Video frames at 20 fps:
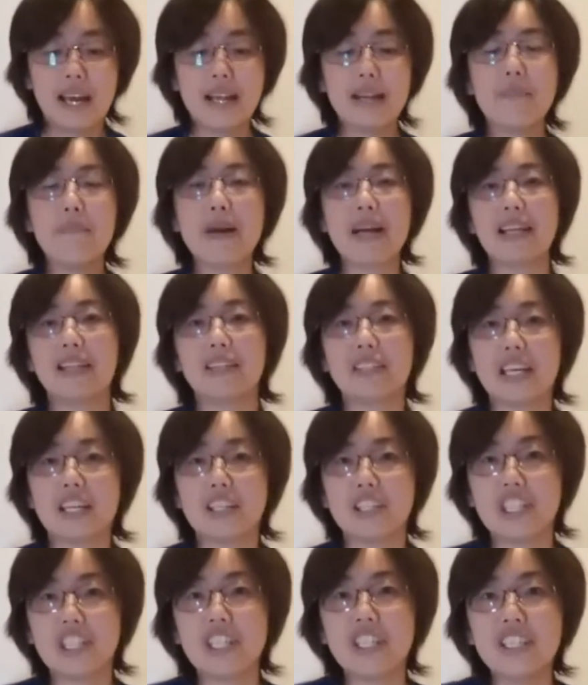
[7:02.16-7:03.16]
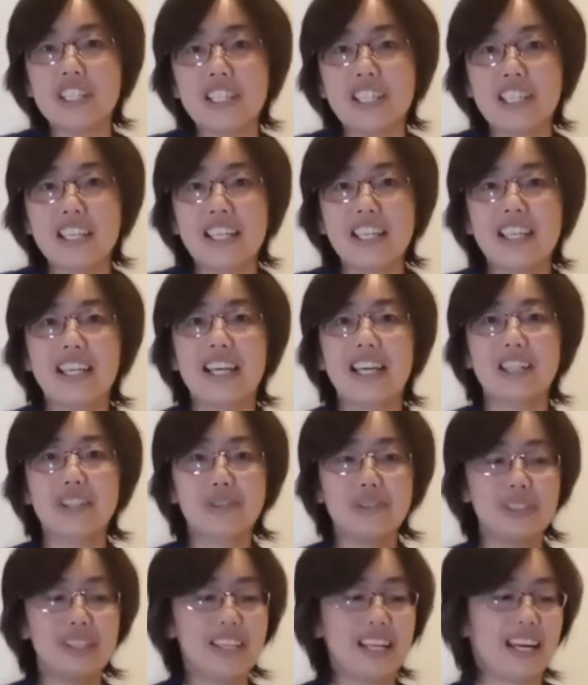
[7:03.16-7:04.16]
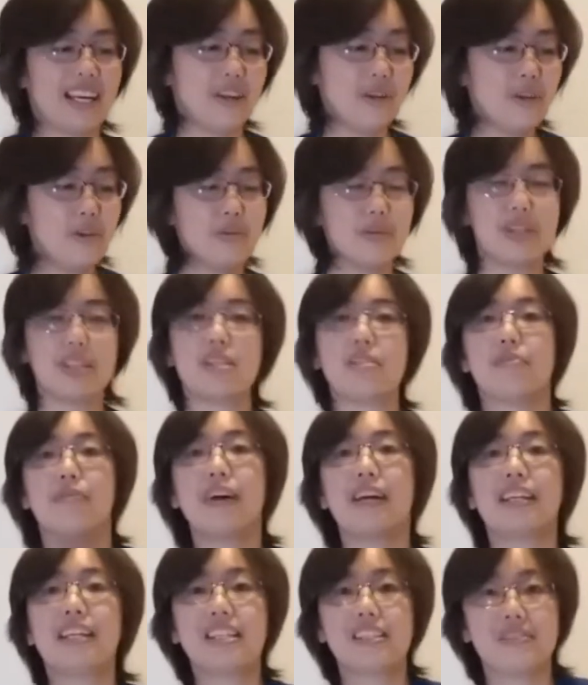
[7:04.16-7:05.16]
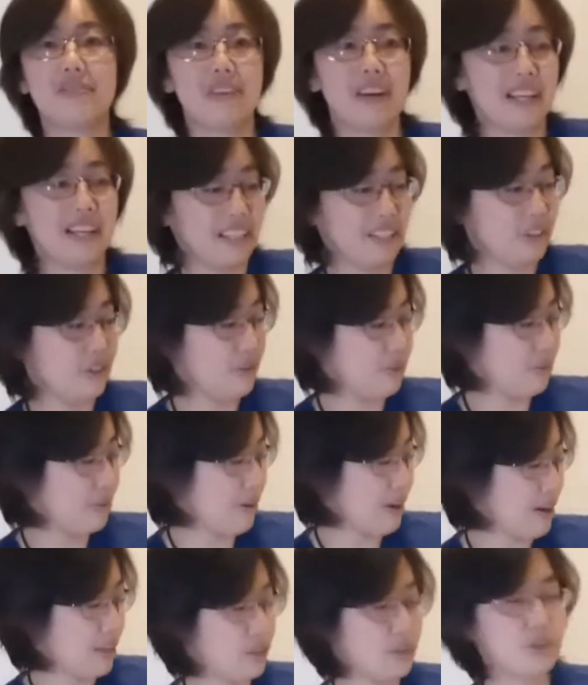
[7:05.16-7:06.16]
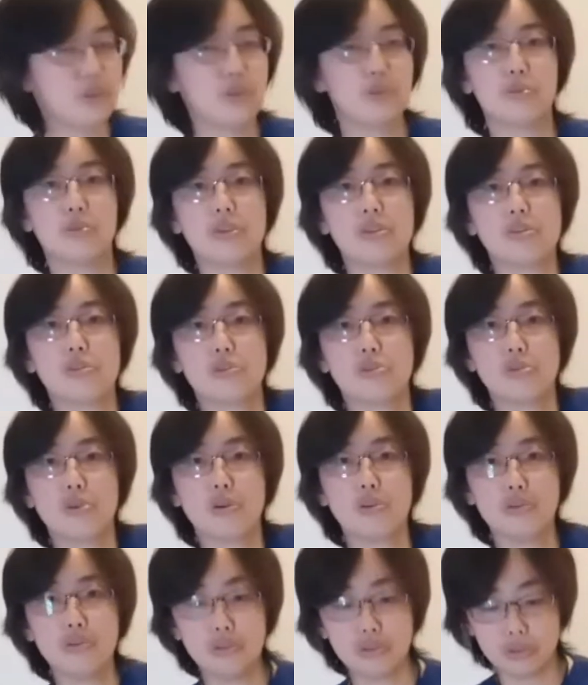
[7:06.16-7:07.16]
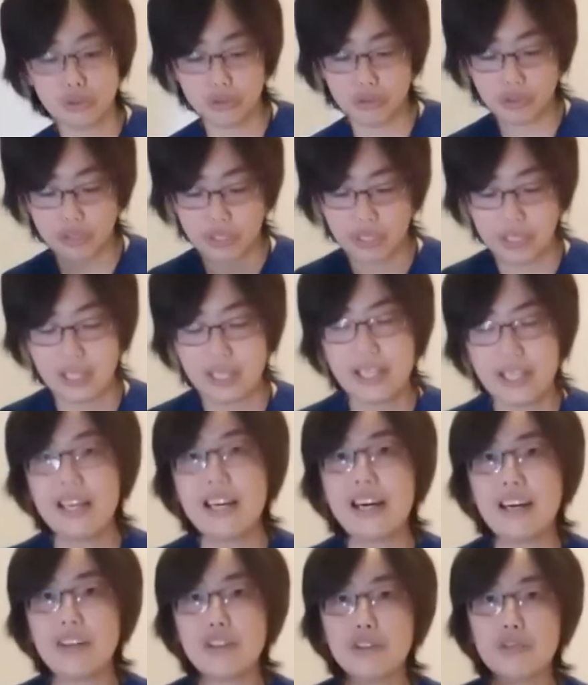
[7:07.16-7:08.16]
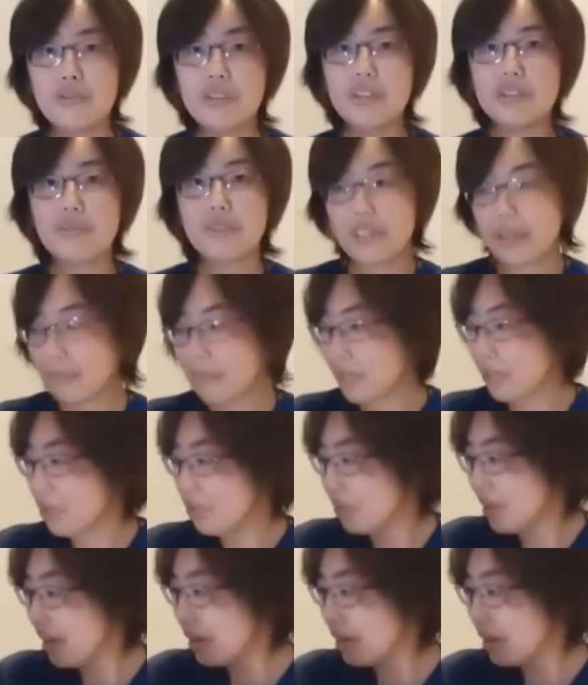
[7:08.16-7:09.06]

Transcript: any bad intention. And I do it like, oh, it's fun, it's fun. You are doing so good. I treat for them as